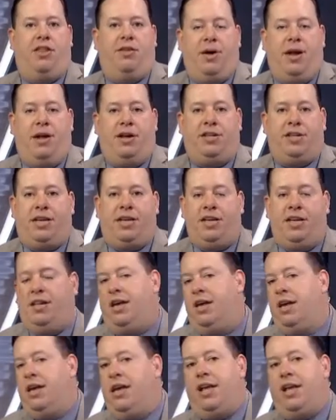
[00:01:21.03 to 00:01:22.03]
on the penalty
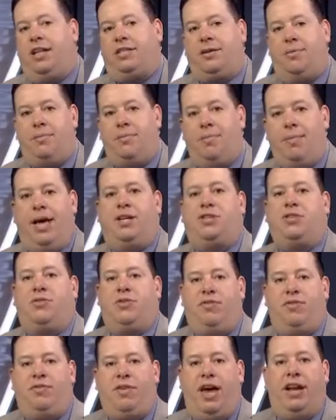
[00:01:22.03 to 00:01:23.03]
kill. That's a
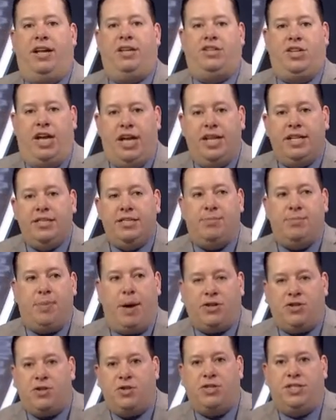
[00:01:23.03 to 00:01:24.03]
major advantage in
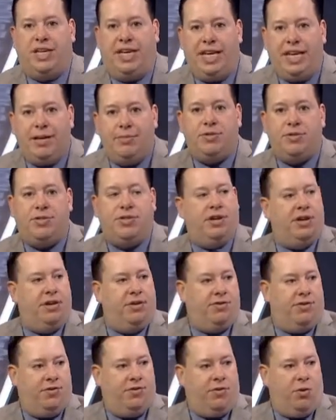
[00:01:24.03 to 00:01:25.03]
special teams
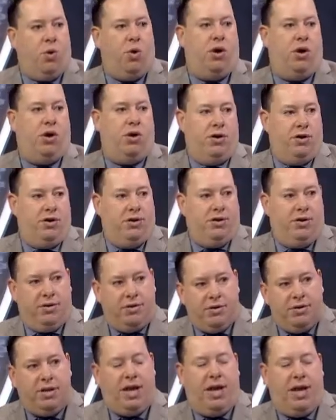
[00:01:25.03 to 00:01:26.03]
for
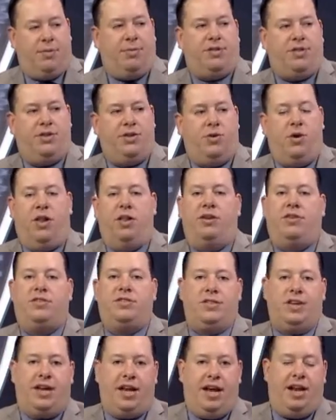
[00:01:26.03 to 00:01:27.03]
the Edmonton
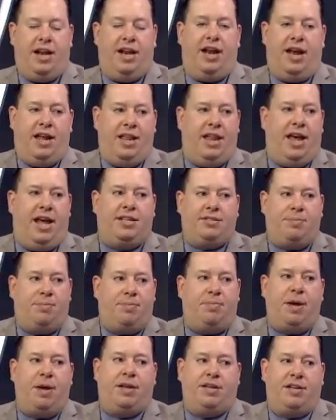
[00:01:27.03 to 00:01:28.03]
Oilers, and, and that's a
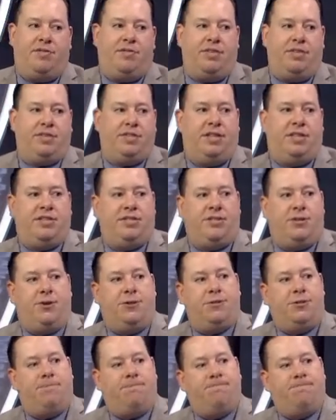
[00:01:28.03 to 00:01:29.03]
big difference in this
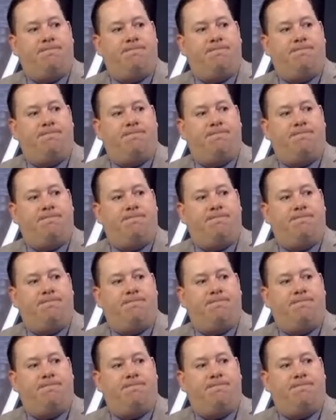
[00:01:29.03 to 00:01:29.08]
series.